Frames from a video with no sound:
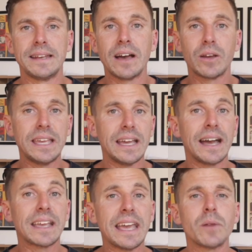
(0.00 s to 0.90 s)
Now here,
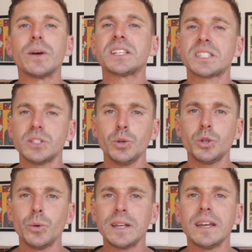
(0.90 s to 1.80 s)
again, we're still
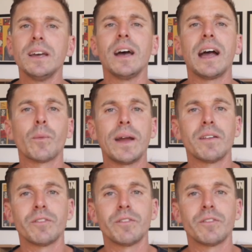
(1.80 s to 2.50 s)
doing around